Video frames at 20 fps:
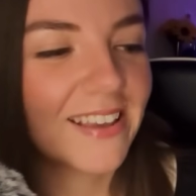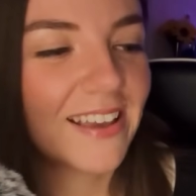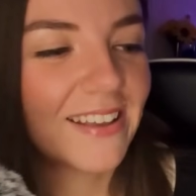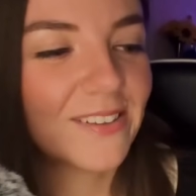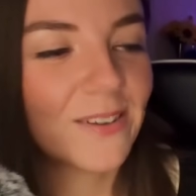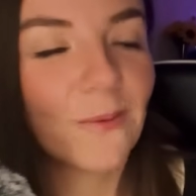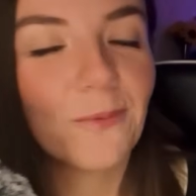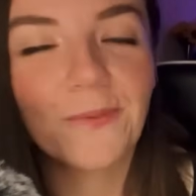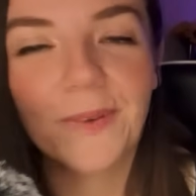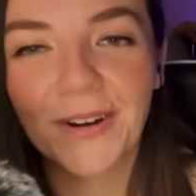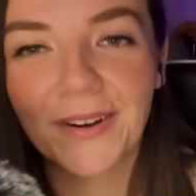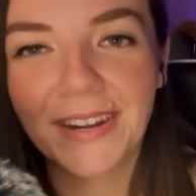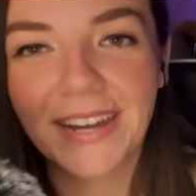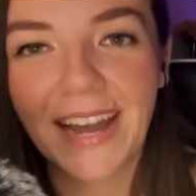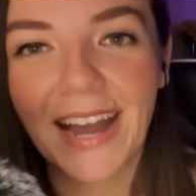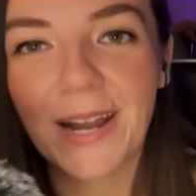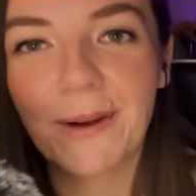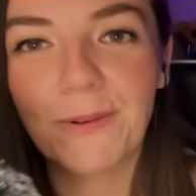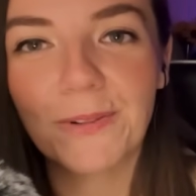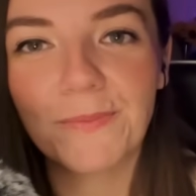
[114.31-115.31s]
Don't worry,
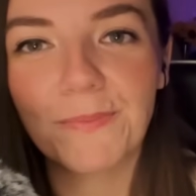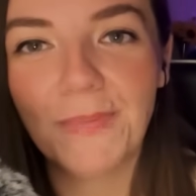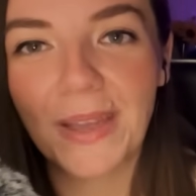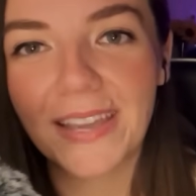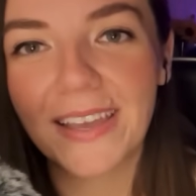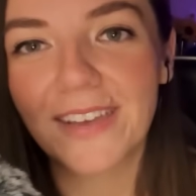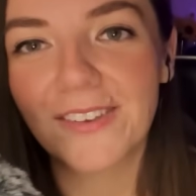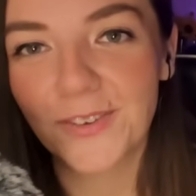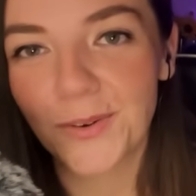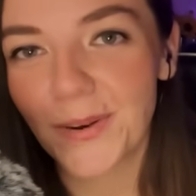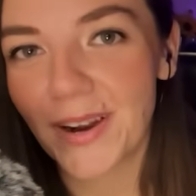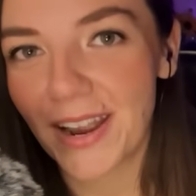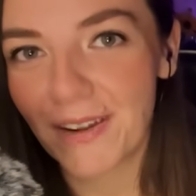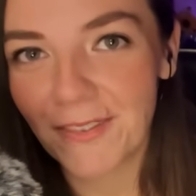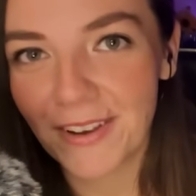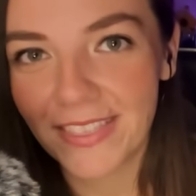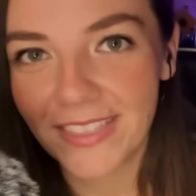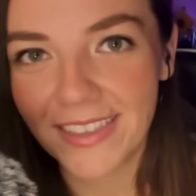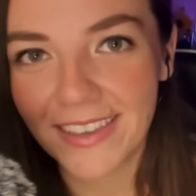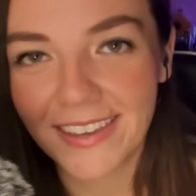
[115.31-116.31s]
I will make sure
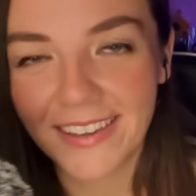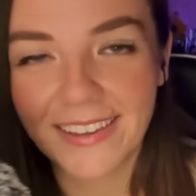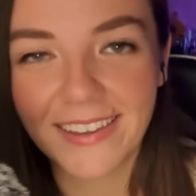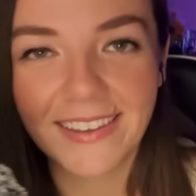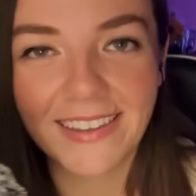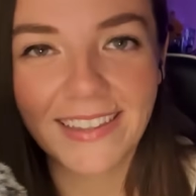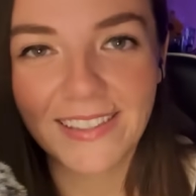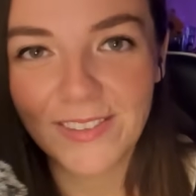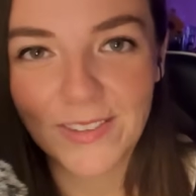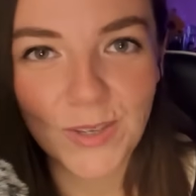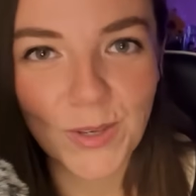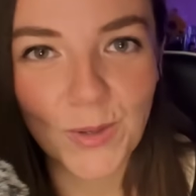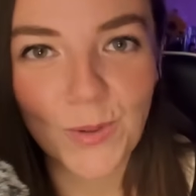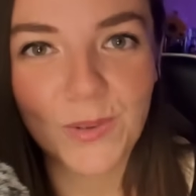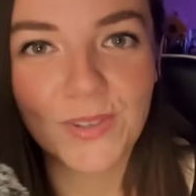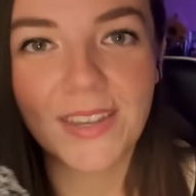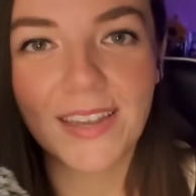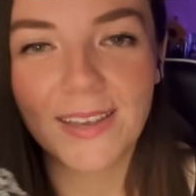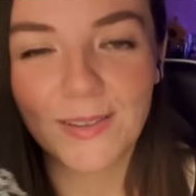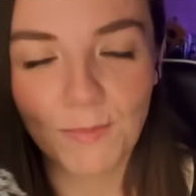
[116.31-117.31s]
everything gets
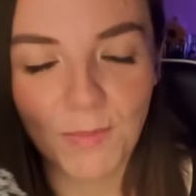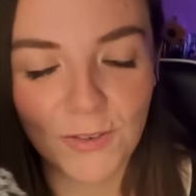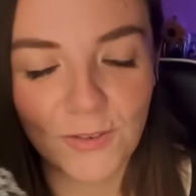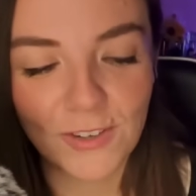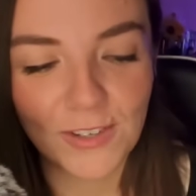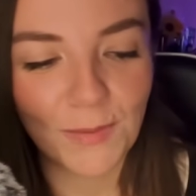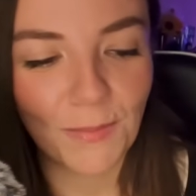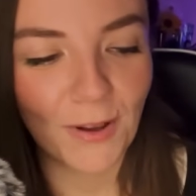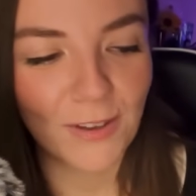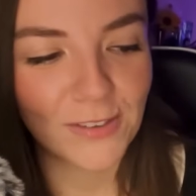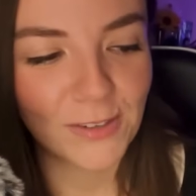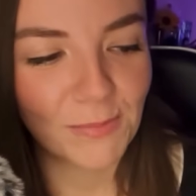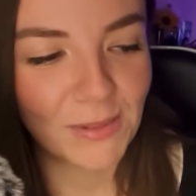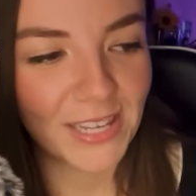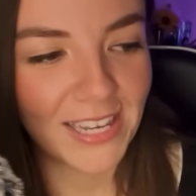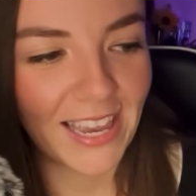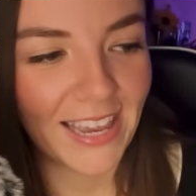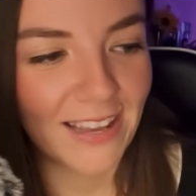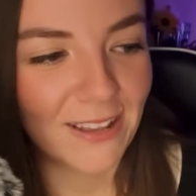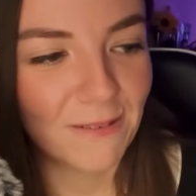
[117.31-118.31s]
used as much as it possibly
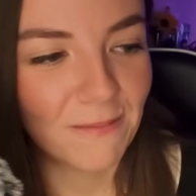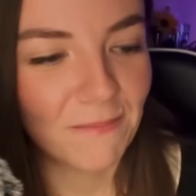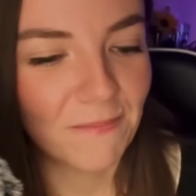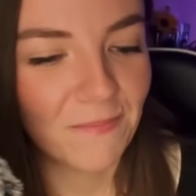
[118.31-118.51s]
can.